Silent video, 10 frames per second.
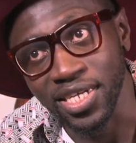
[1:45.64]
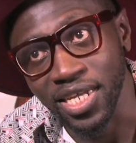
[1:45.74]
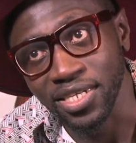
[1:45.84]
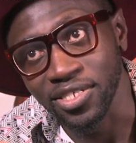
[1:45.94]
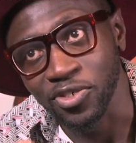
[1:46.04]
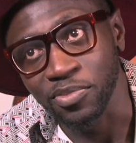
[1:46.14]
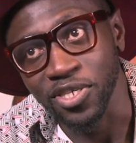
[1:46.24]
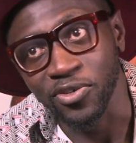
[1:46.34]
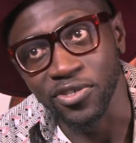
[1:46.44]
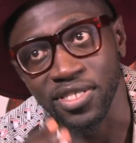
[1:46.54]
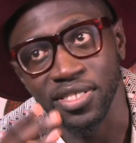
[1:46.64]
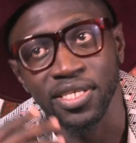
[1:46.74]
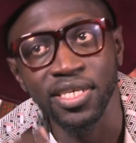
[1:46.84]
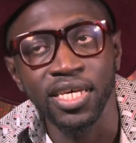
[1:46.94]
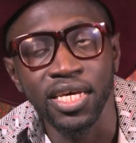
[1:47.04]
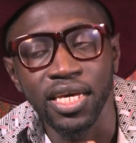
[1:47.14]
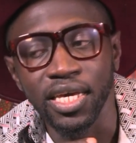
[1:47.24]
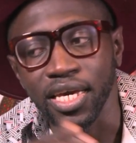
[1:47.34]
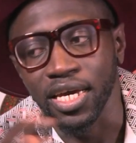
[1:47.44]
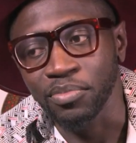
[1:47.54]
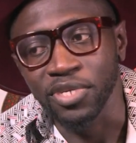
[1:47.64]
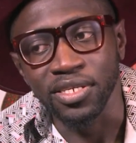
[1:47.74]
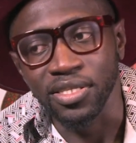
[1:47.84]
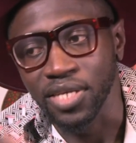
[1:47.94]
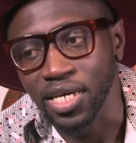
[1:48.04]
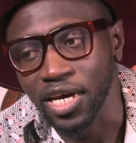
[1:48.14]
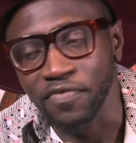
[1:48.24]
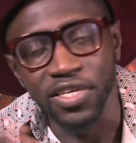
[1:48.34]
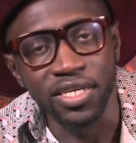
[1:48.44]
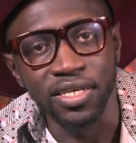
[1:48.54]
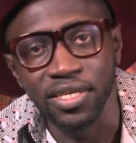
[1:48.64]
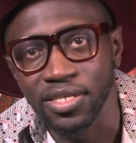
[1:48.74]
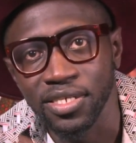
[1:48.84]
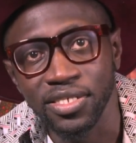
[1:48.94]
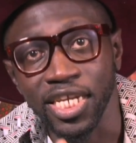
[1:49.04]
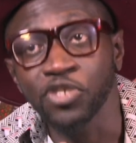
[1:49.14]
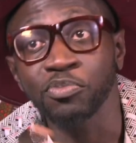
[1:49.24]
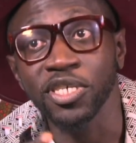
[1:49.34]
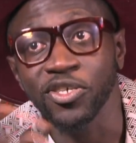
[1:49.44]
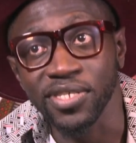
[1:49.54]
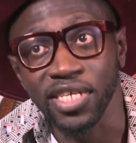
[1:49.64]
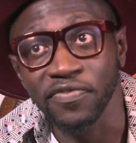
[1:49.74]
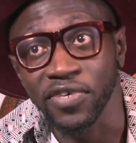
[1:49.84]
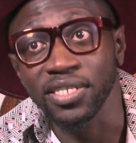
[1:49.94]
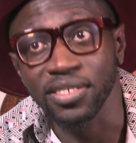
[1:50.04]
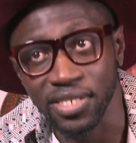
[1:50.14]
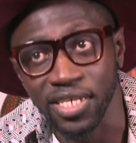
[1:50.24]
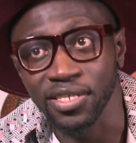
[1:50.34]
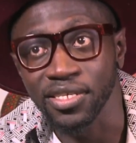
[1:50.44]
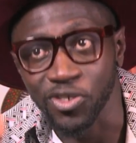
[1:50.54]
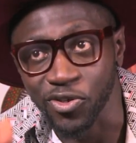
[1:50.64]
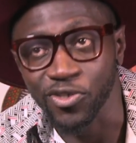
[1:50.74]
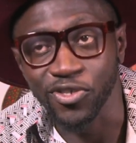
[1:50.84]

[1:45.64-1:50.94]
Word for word: a reality show because mm-hmm. yeah I mean having trying to be yourself and staying your